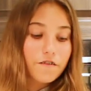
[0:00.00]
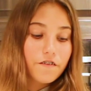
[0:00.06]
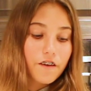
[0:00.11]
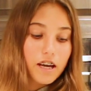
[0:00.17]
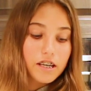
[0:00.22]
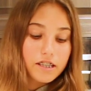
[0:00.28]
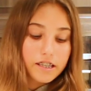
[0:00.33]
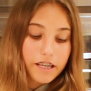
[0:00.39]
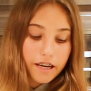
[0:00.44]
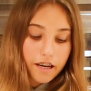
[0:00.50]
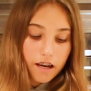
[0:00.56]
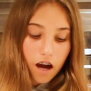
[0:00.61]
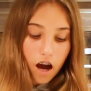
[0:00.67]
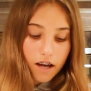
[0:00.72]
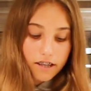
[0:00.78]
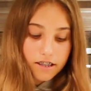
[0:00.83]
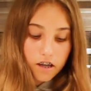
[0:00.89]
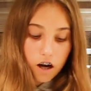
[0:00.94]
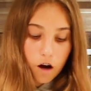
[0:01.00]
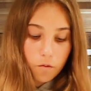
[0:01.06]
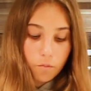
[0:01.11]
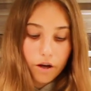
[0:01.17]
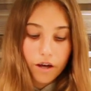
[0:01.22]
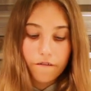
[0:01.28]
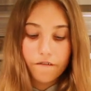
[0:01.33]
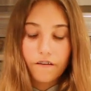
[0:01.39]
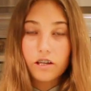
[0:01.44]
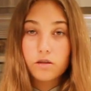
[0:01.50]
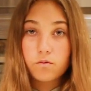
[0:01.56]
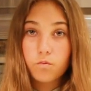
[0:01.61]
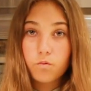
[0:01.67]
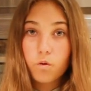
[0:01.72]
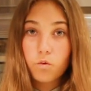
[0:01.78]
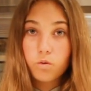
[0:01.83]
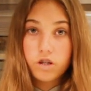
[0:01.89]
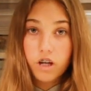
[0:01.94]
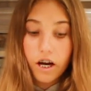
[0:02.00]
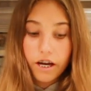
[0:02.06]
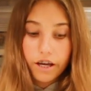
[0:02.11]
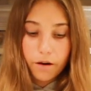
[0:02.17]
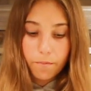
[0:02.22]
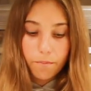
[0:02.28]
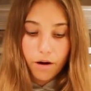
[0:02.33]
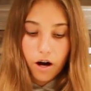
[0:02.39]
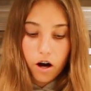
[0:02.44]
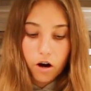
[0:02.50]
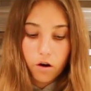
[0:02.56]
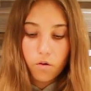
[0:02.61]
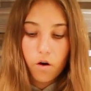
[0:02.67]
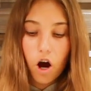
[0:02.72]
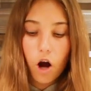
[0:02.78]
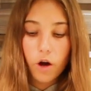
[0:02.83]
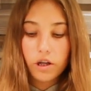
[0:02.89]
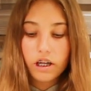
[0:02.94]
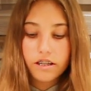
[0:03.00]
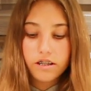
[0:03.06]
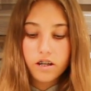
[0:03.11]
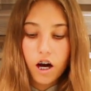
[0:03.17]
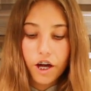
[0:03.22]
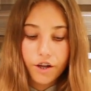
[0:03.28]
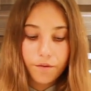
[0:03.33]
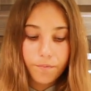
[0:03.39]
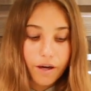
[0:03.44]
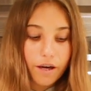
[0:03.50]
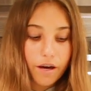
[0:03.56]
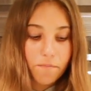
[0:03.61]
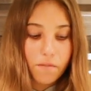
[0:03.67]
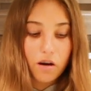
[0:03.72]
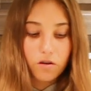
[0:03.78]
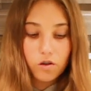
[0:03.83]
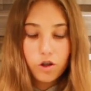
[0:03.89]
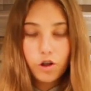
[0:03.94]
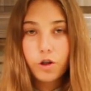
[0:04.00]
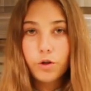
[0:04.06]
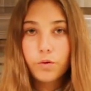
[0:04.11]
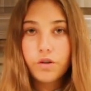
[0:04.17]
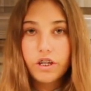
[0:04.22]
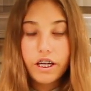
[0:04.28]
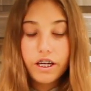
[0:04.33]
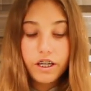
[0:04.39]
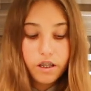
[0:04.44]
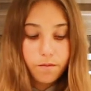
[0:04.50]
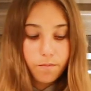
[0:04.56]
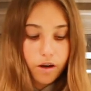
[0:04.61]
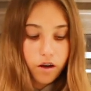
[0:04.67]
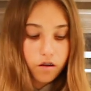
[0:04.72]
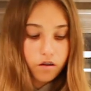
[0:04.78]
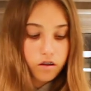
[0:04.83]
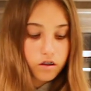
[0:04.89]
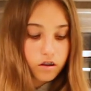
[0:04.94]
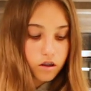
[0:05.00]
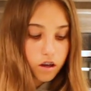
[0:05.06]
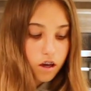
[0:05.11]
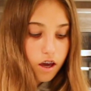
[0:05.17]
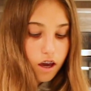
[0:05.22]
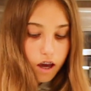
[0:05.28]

the first thing I start with is water in a bowl, only a tiny bit, about 2 teaspoons.